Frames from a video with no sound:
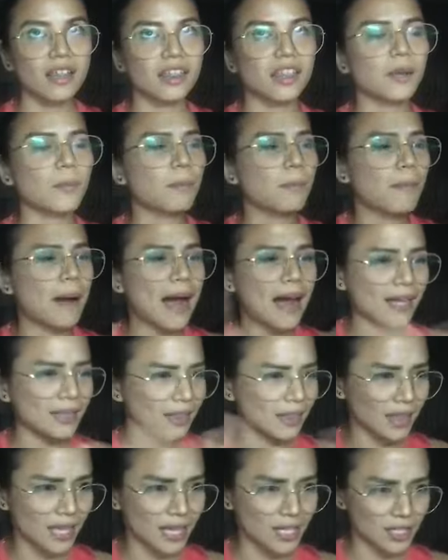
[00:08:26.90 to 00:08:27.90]
the
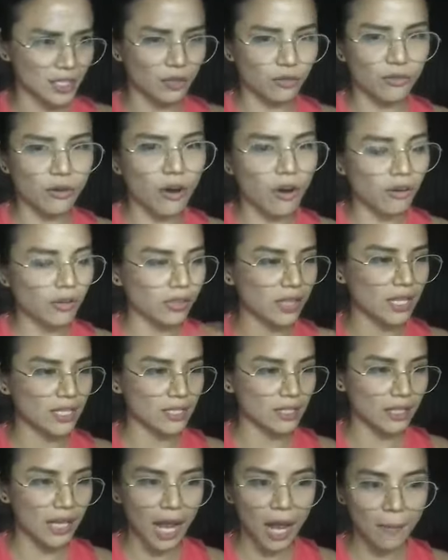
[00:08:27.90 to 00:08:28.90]
bad things, the wrong things
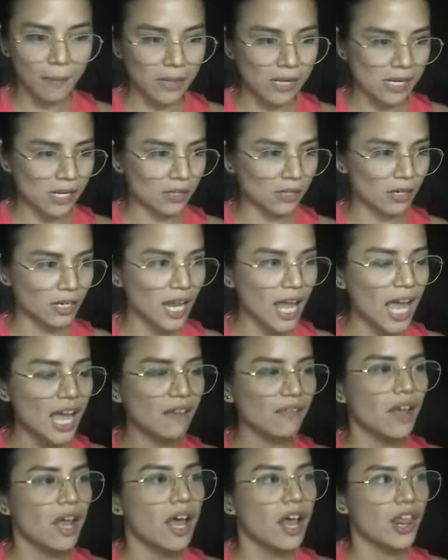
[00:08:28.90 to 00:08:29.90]
that are happening in their
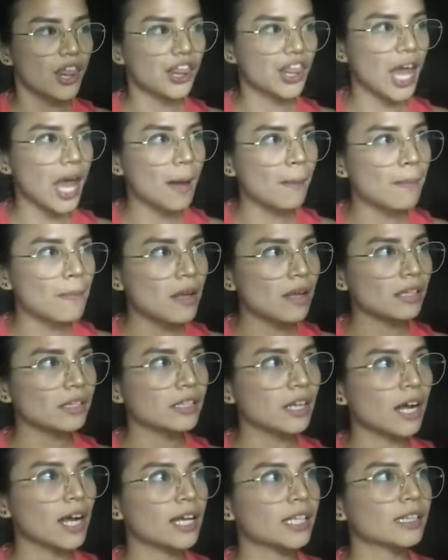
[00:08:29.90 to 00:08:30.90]
life, them
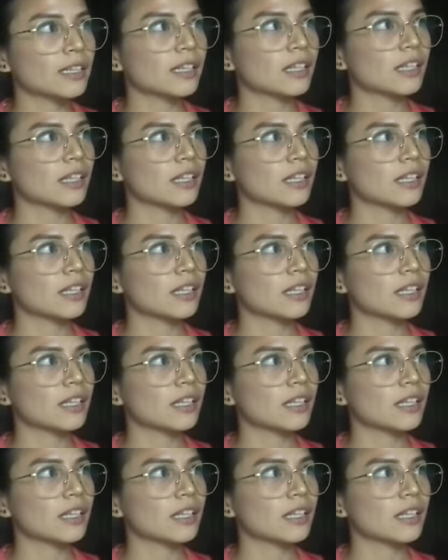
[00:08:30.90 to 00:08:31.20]
not